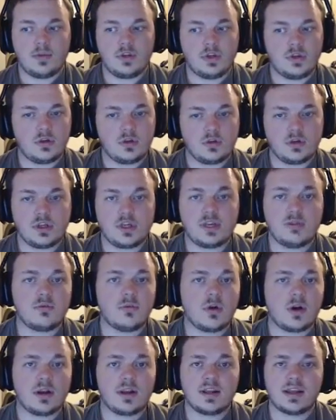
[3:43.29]
you keep
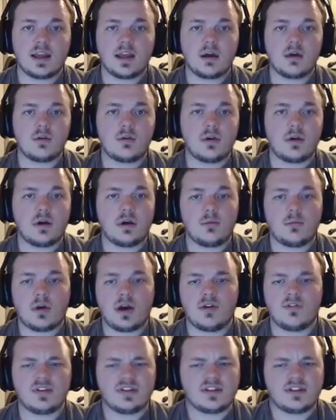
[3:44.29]
grinding out.
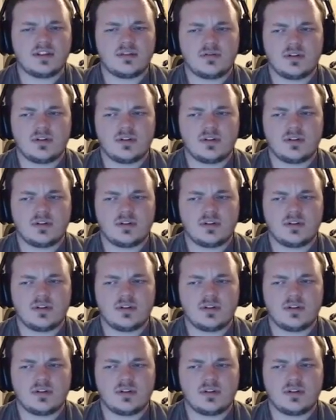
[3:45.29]
Obviously,